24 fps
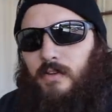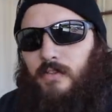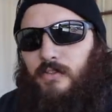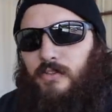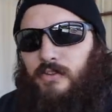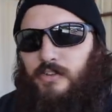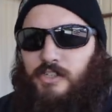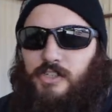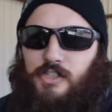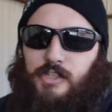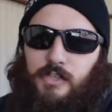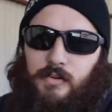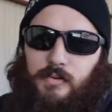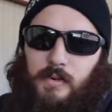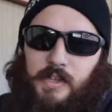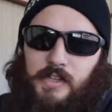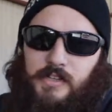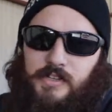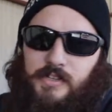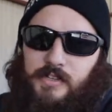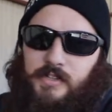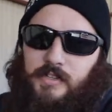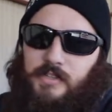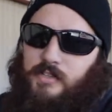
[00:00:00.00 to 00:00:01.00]
There's two
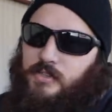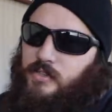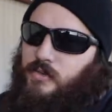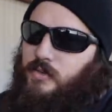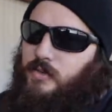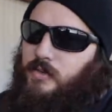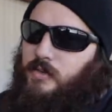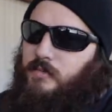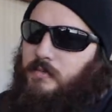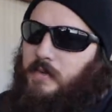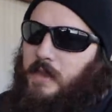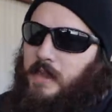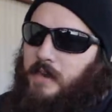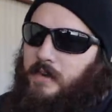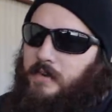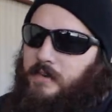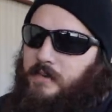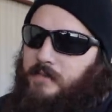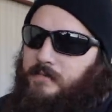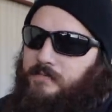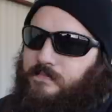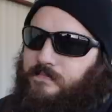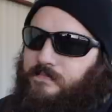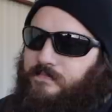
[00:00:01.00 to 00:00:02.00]
ways you can store your battery.
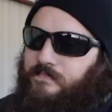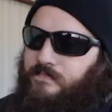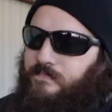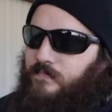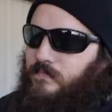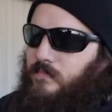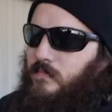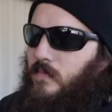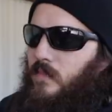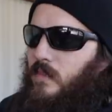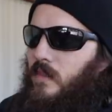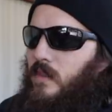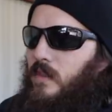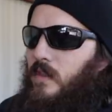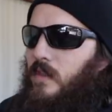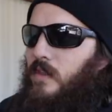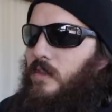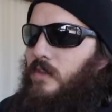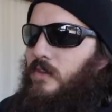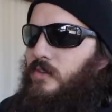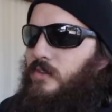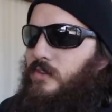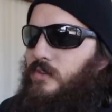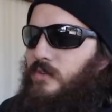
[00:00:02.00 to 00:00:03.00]

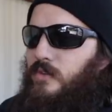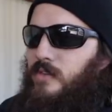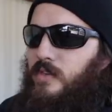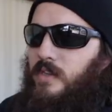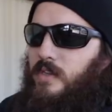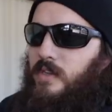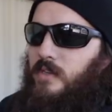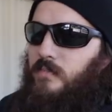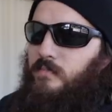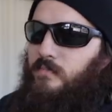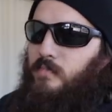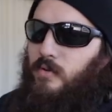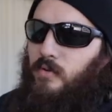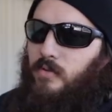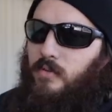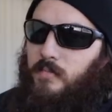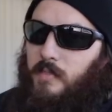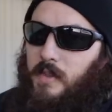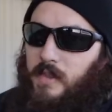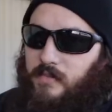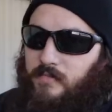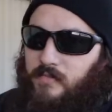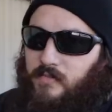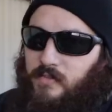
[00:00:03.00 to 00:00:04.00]
You can pull the
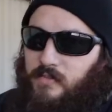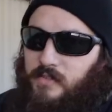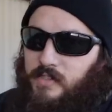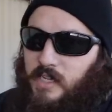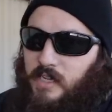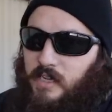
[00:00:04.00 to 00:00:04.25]
main fuse